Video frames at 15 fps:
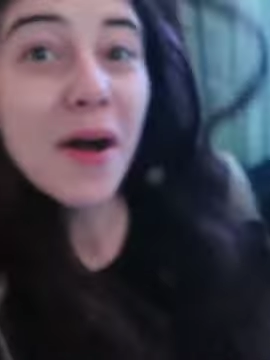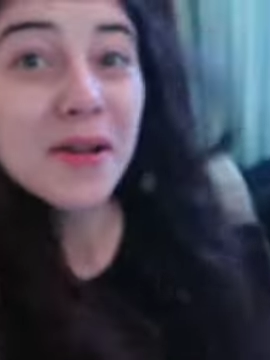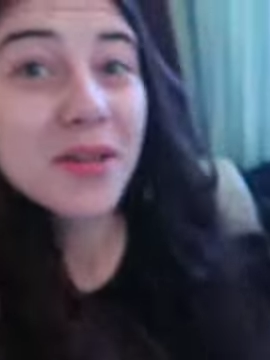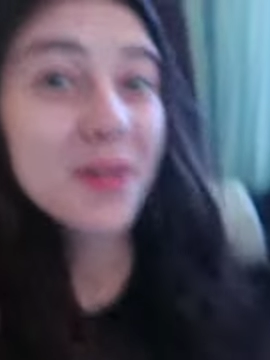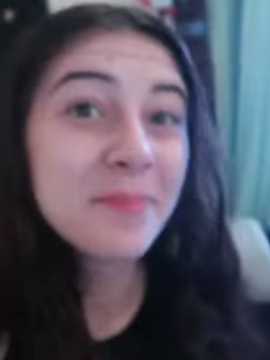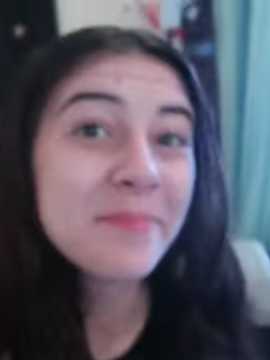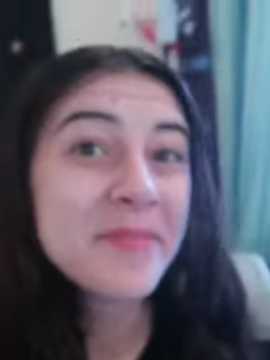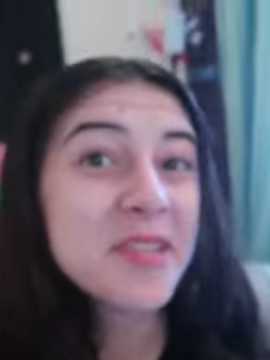
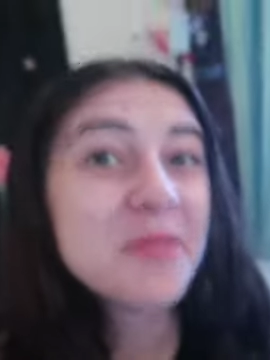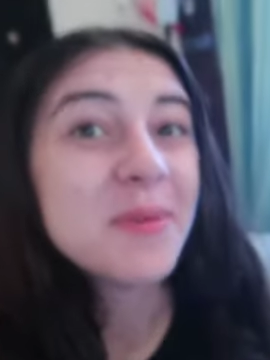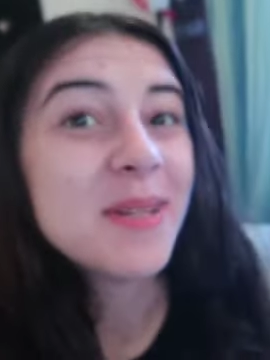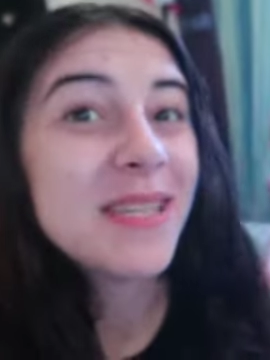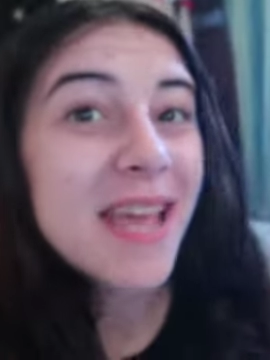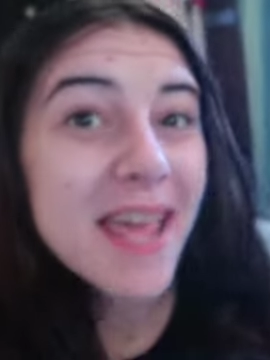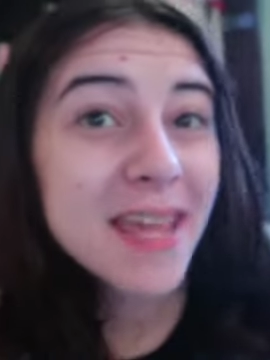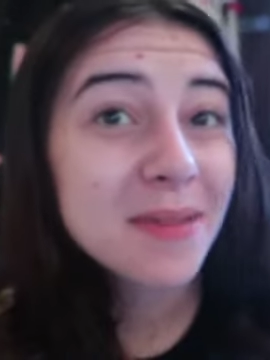welcome to a
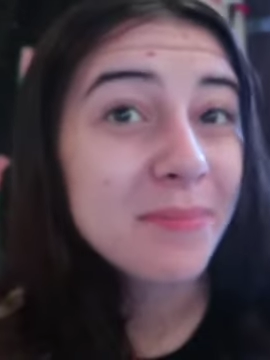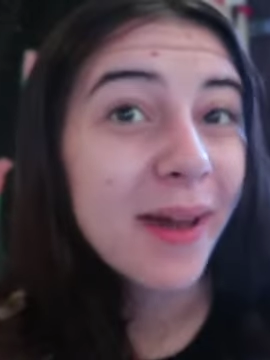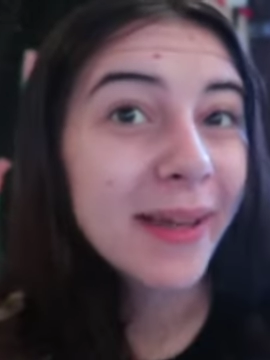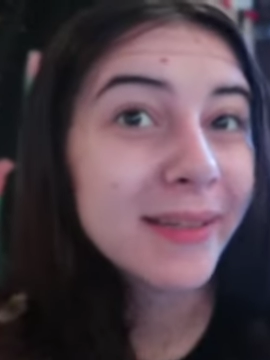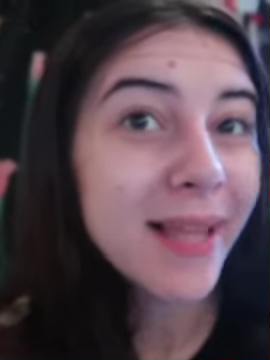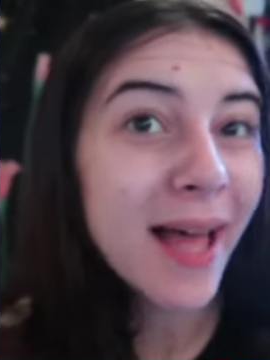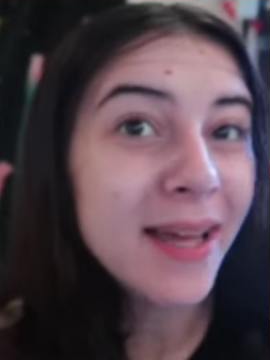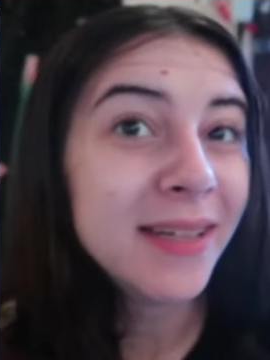day in my
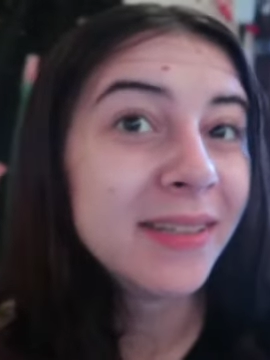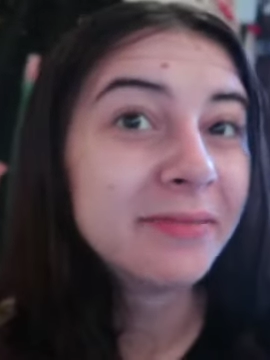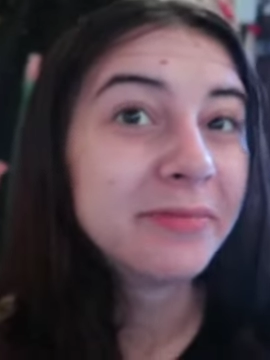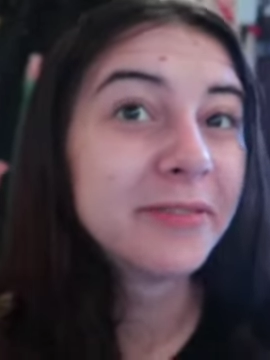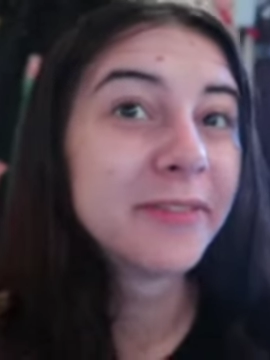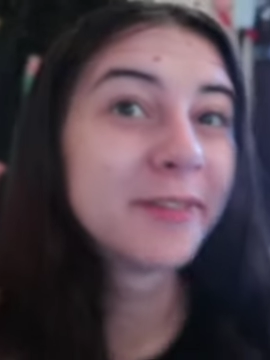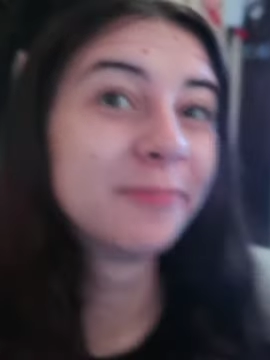life.